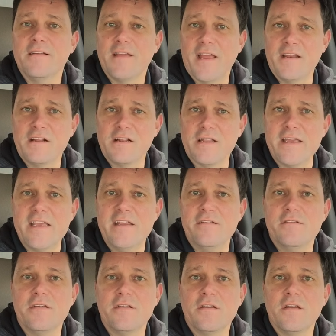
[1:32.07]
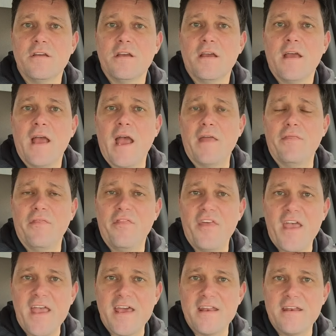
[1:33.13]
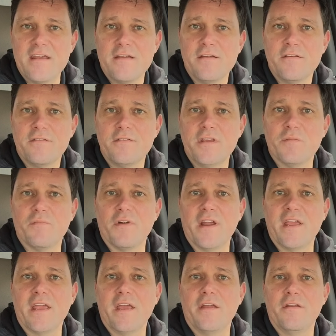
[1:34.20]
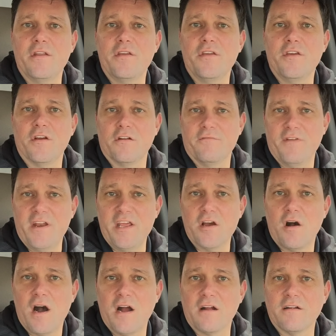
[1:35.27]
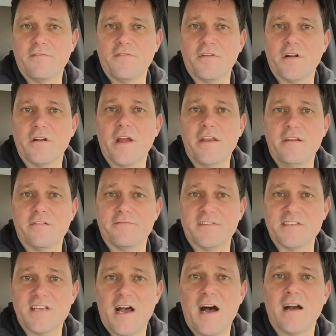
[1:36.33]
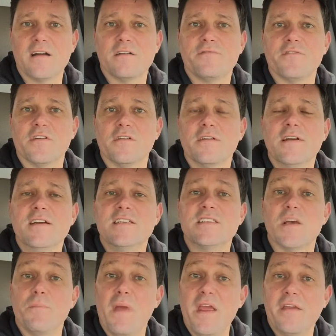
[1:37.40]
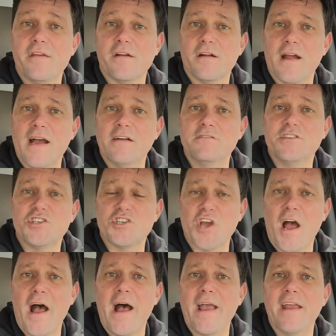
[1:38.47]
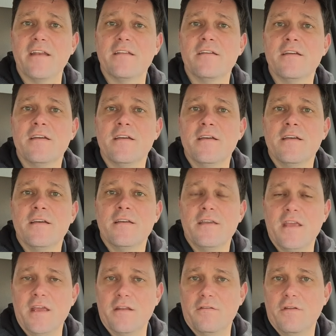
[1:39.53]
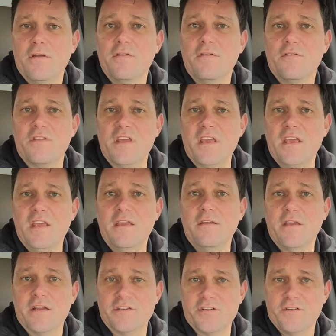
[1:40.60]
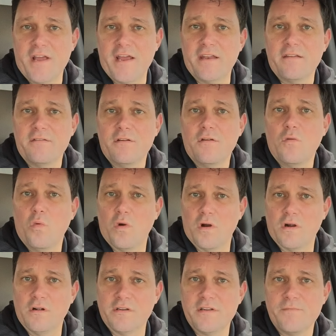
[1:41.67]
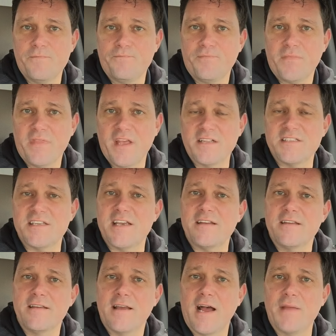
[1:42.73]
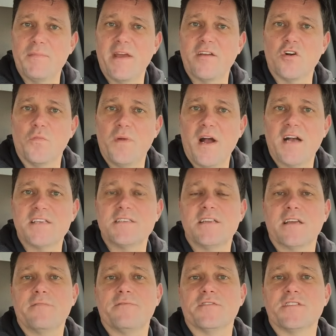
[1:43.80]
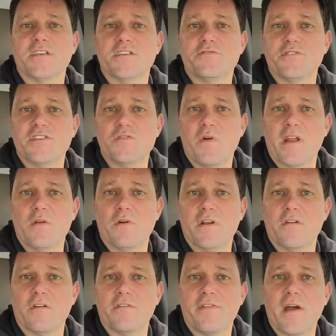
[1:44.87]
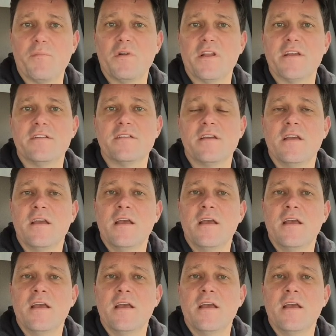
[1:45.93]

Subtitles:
and clean, and then you bring in your videographer and your photographer to make your house shine in the internet world. That's it. I'm Michael Poczynek for Century 21 Northumberland.